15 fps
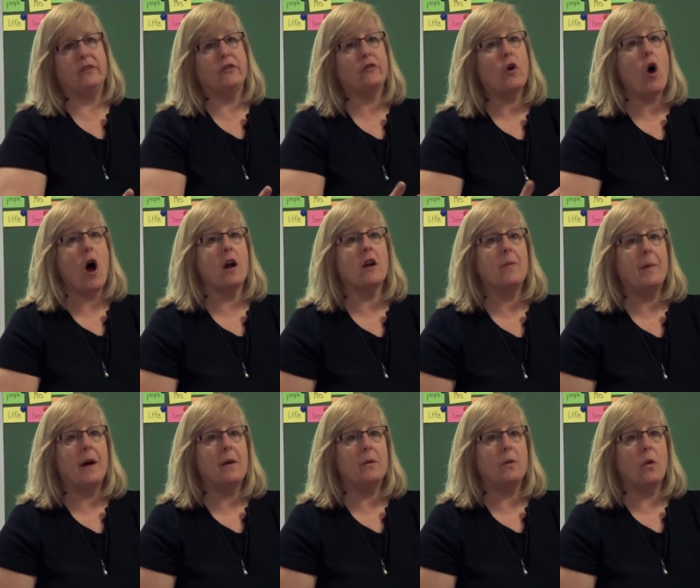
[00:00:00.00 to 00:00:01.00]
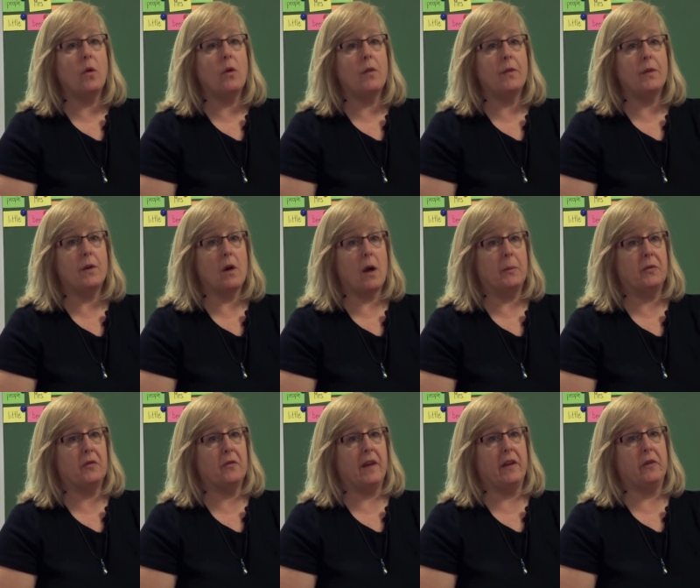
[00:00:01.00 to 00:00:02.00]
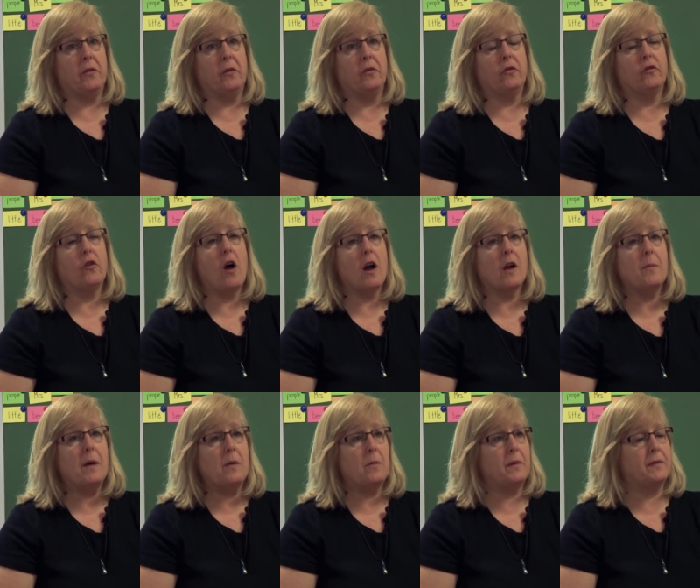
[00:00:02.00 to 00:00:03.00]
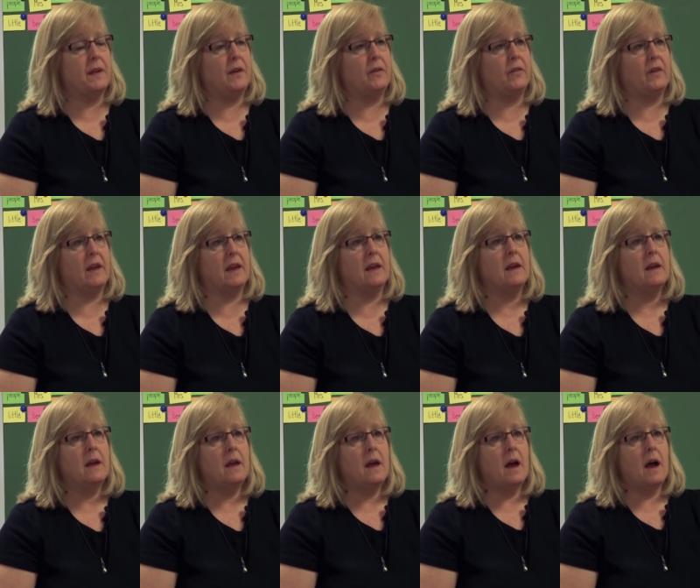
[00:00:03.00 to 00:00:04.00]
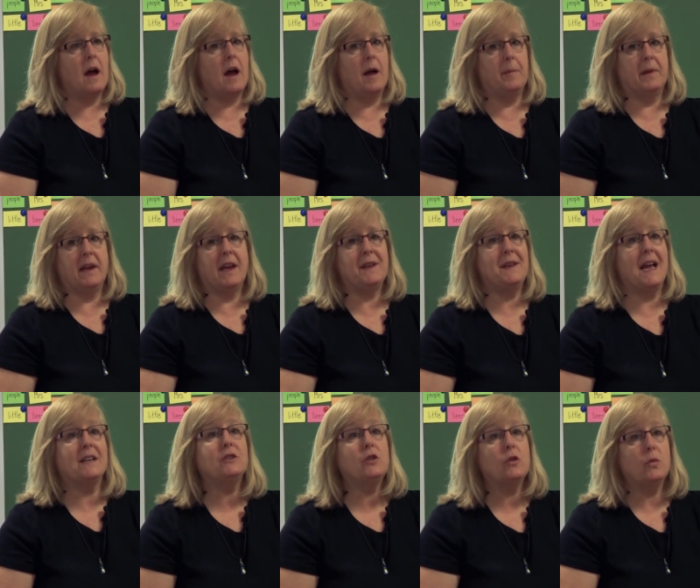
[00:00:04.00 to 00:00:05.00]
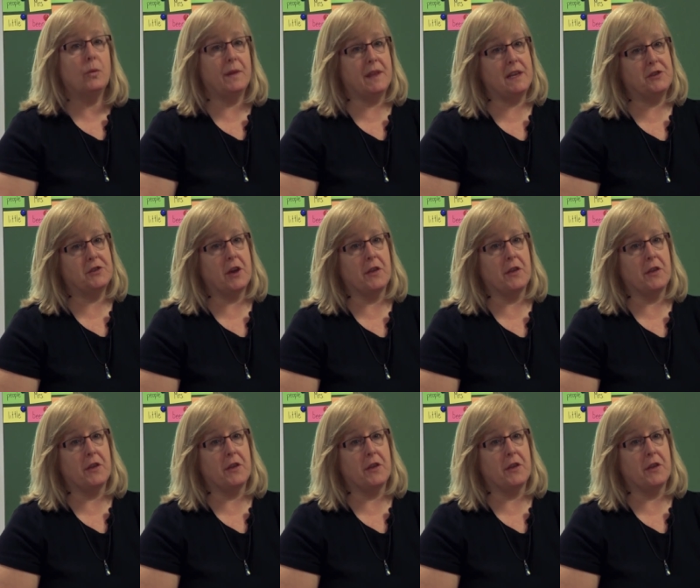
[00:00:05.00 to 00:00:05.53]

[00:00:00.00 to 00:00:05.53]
to talk about their observations, talk about what they see, um, connect with each